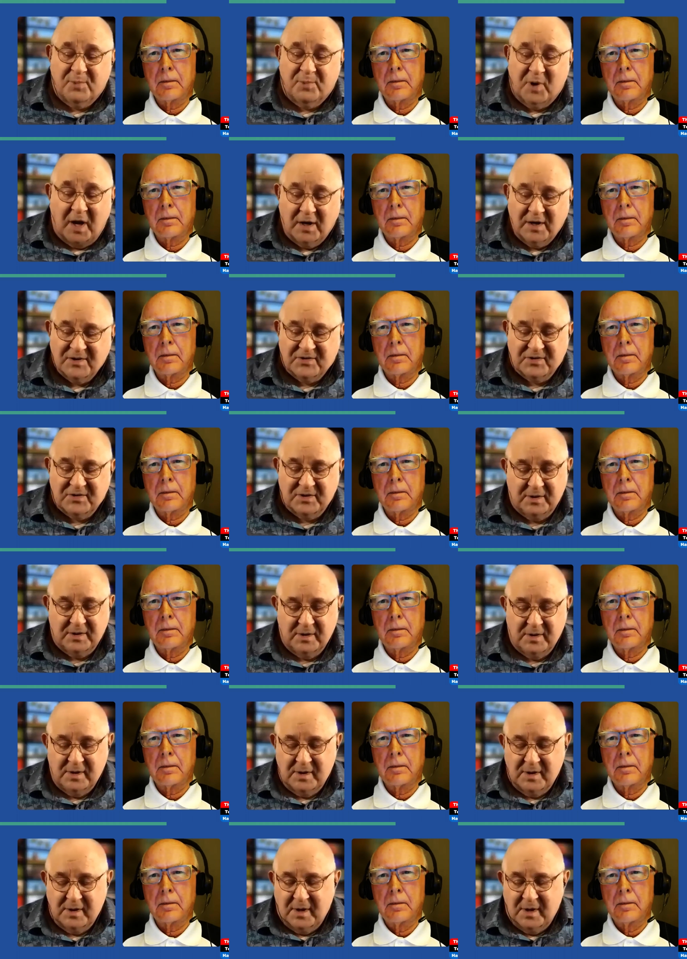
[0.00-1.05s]
Speaker 1: policy,
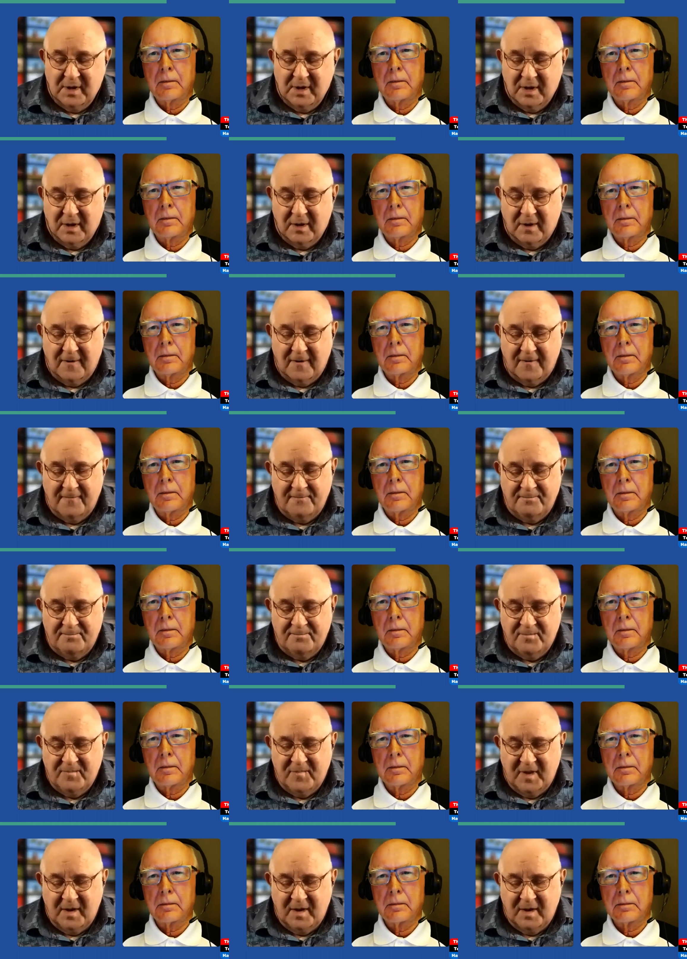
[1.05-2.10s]

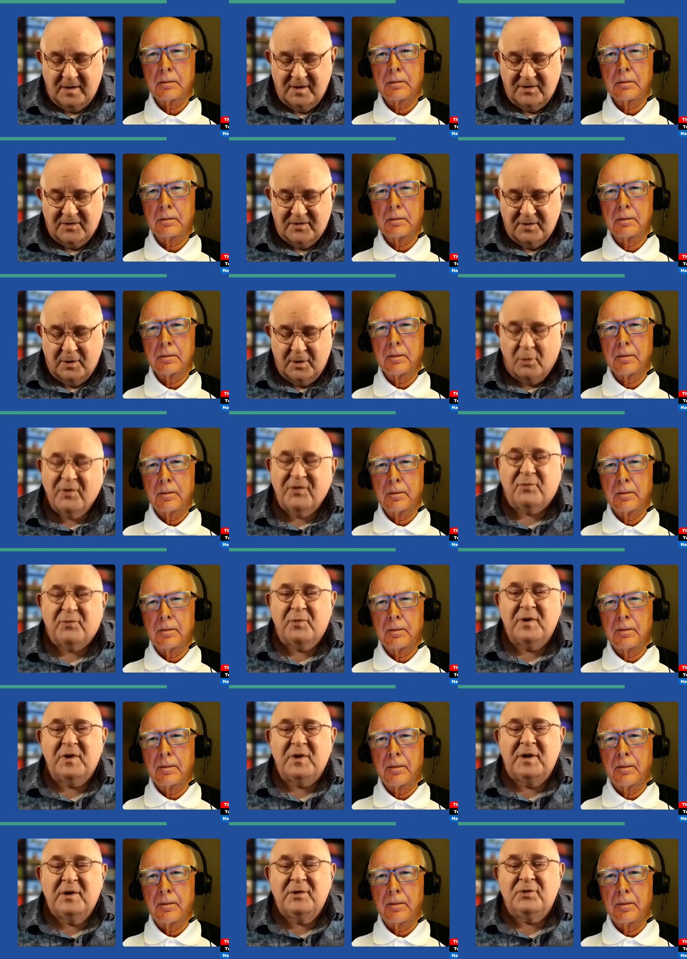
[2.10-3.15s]
and it's, you know, it's
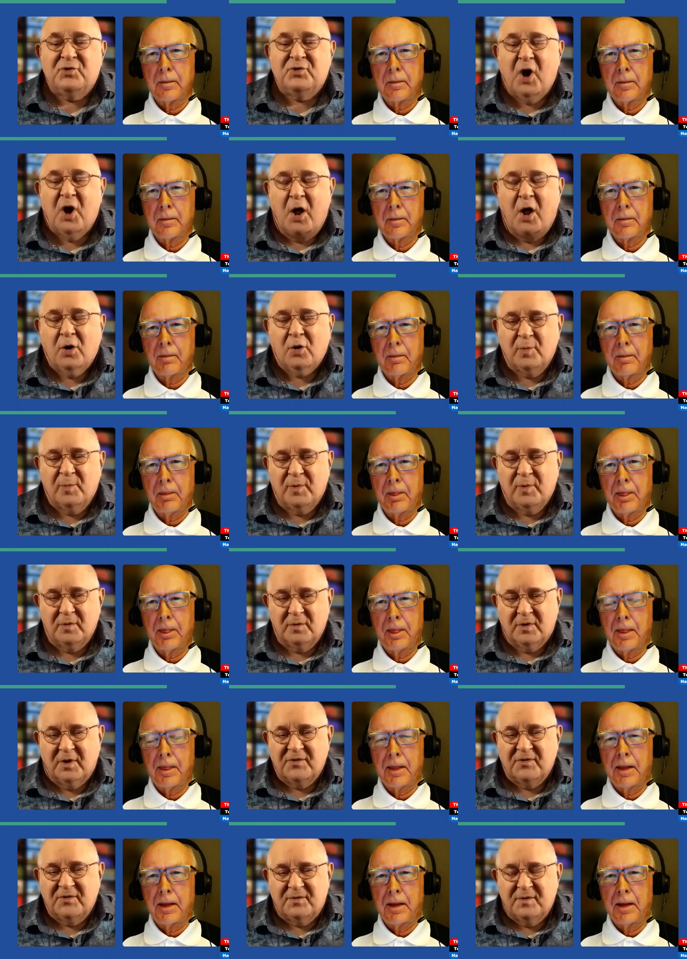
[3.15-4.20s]
really intolerable
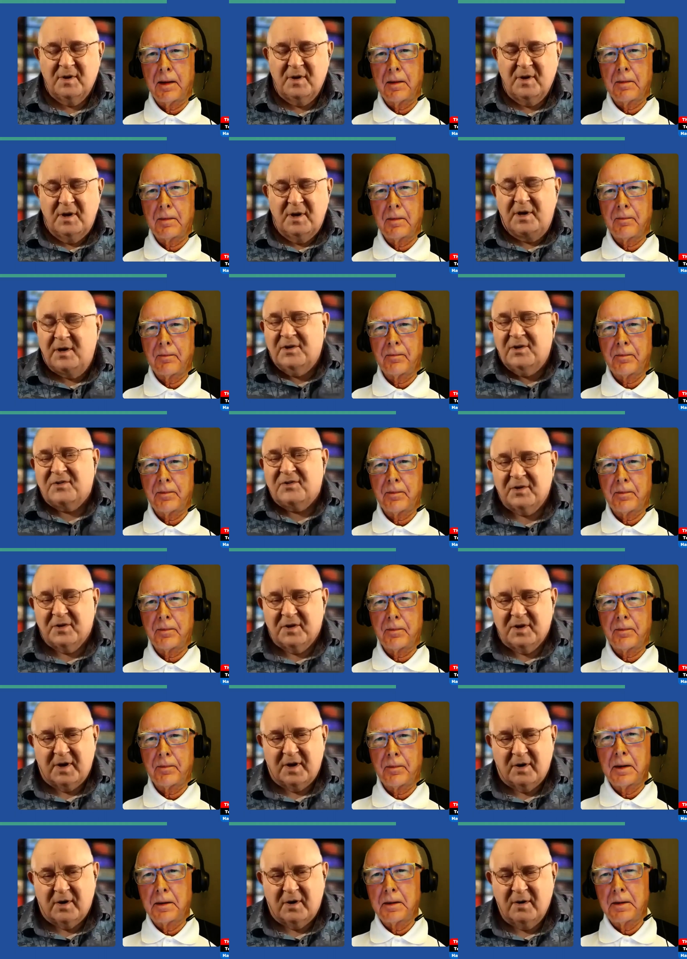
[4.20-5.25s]
because he doesn't
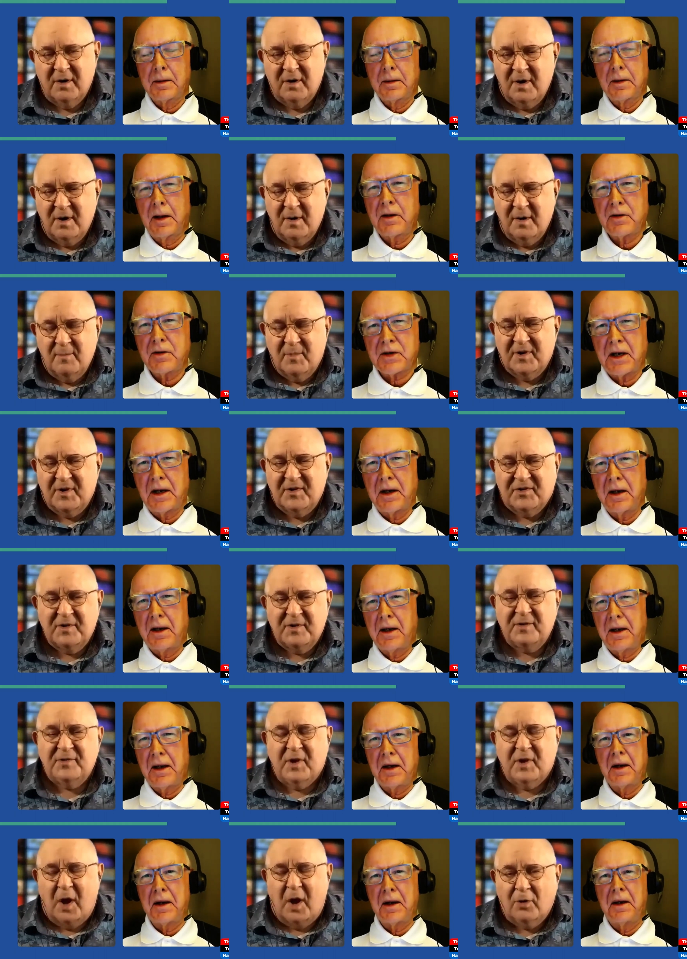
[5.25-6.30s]
care,
Speaker 2: but it's
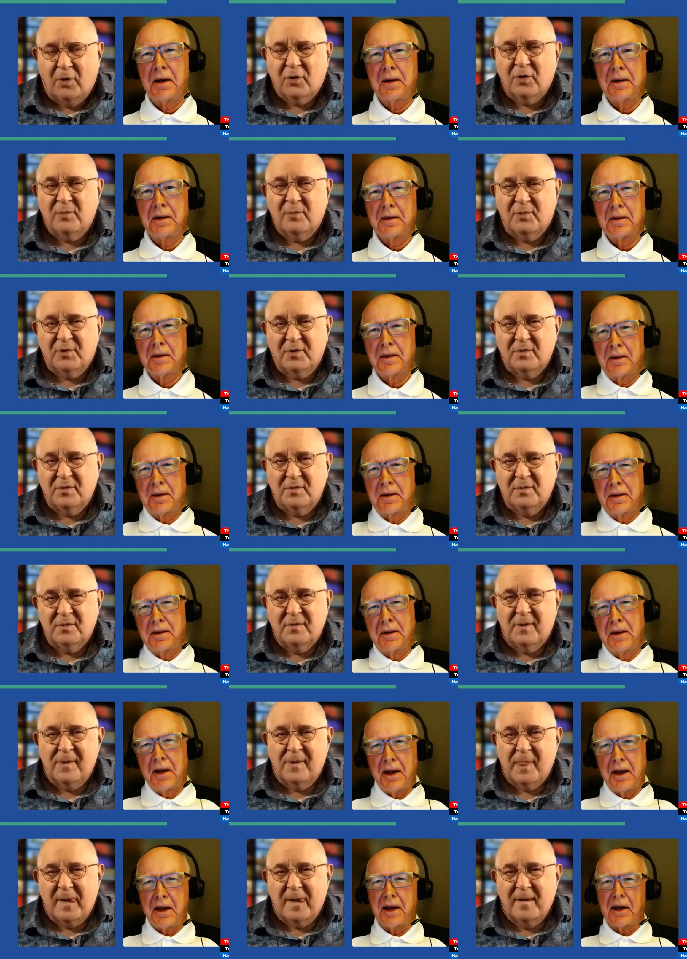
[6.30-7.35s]
intolerable.
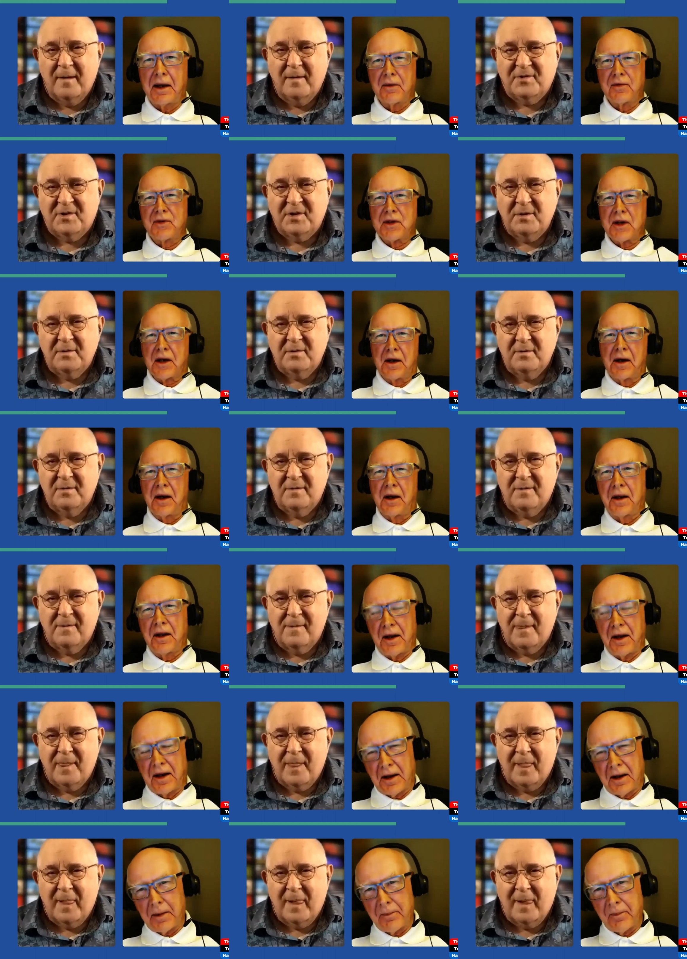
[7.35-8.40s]
He gives
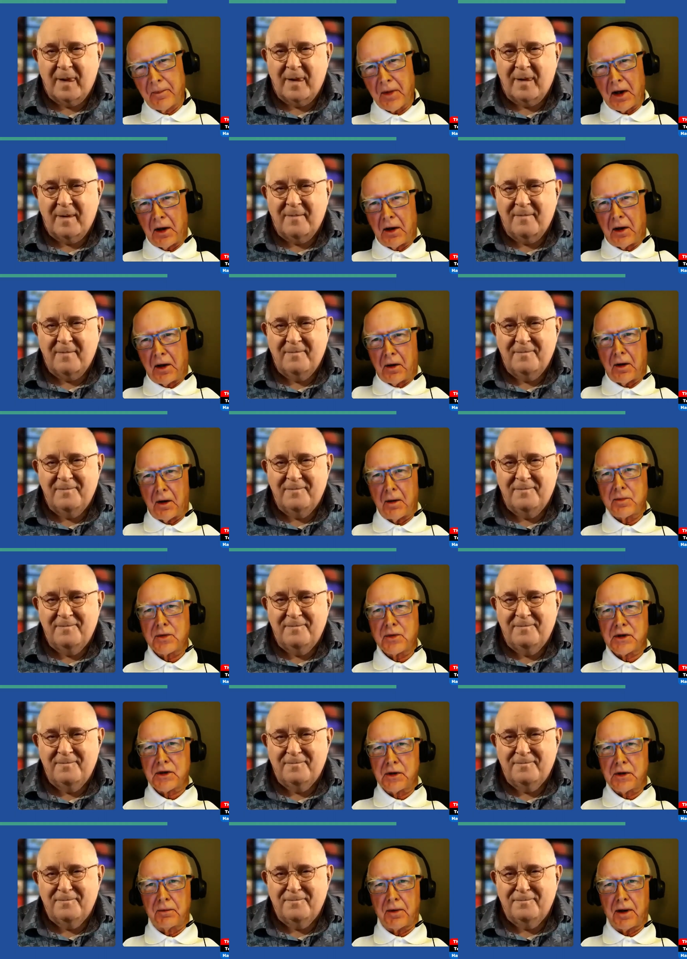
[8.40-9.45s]
the
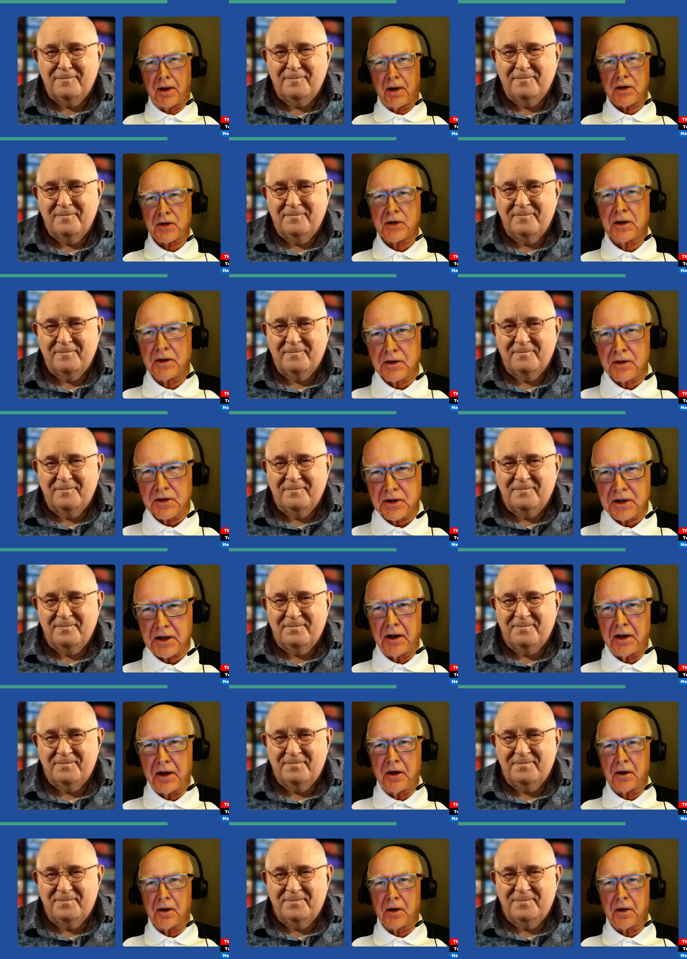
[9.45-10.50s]
arms to Russia
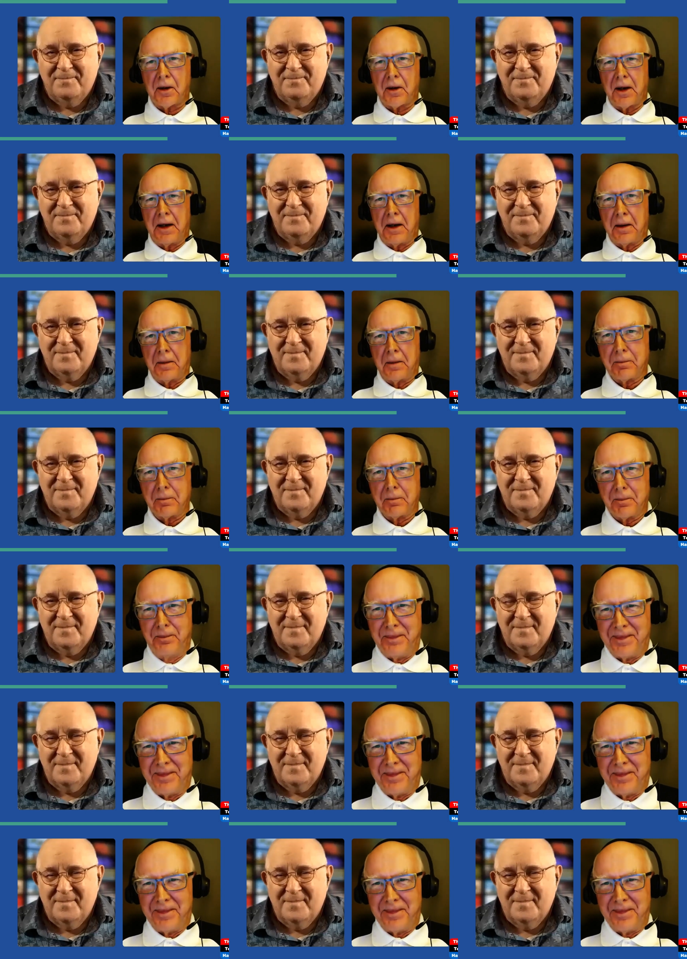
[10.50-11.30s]
instead of Ukraine.